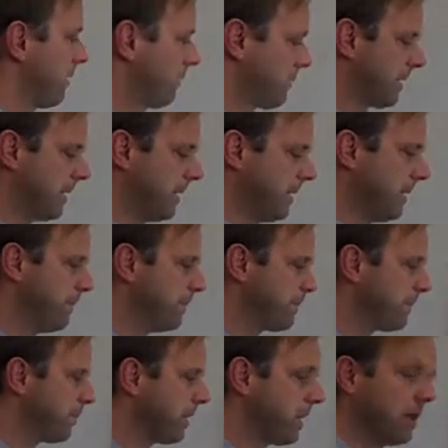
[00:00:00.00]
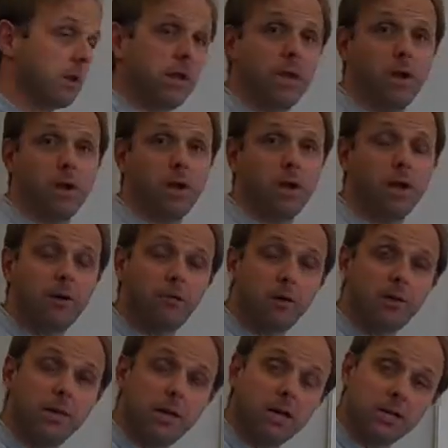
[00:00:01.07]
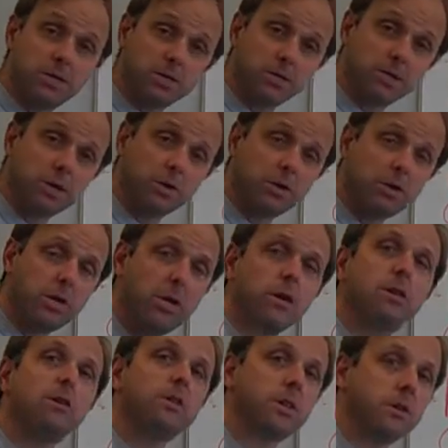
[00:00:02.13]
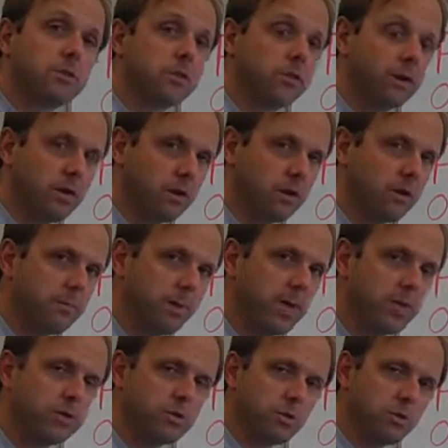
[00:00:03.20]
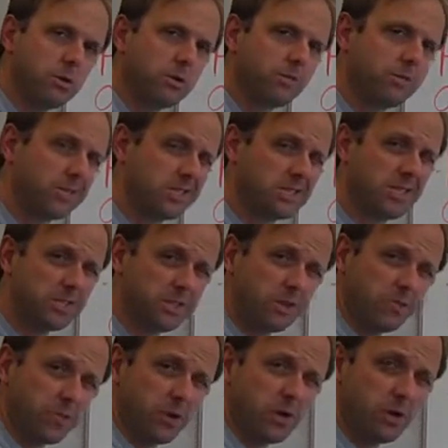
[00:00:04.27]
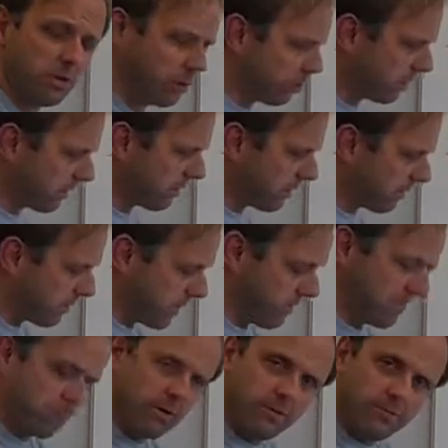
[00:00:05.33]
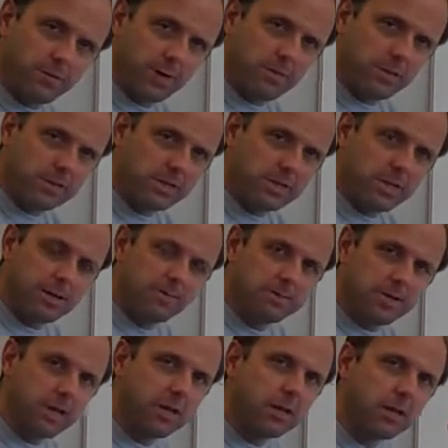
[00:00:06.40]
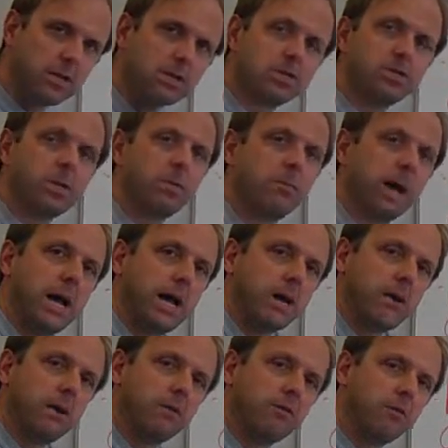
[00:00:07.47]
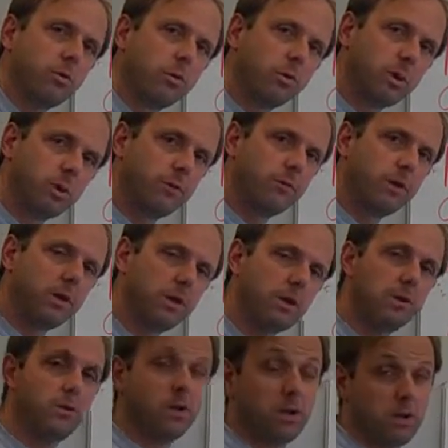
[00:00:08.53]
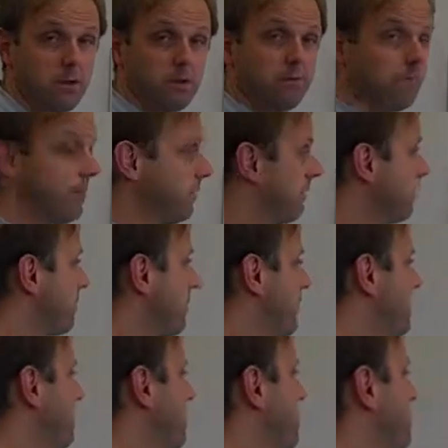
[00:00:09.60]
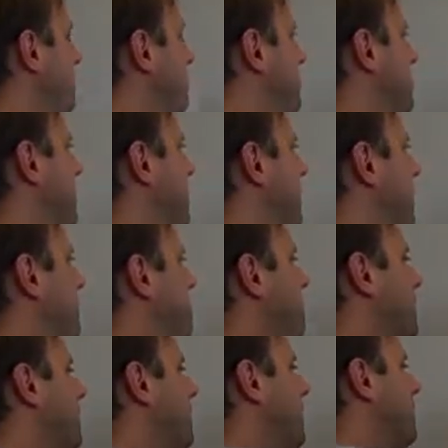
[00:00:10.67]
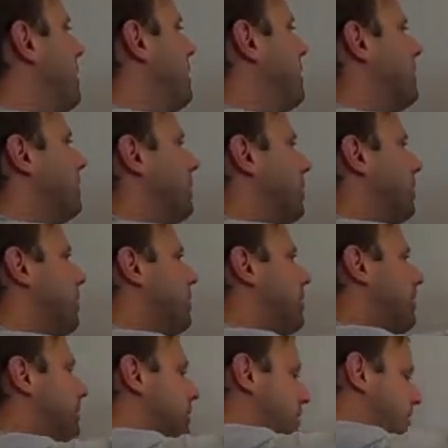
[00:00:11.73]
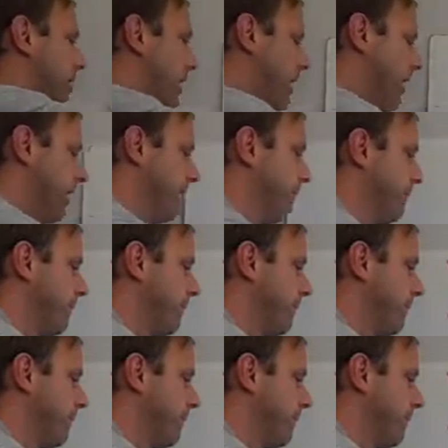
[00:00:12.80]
Okay? Now, everything I just showed you here is also in your math journal. If it's easier for you to look at the paper and follow steps than it is to go back and forth on a video, feel free to do that. But I want you to try it.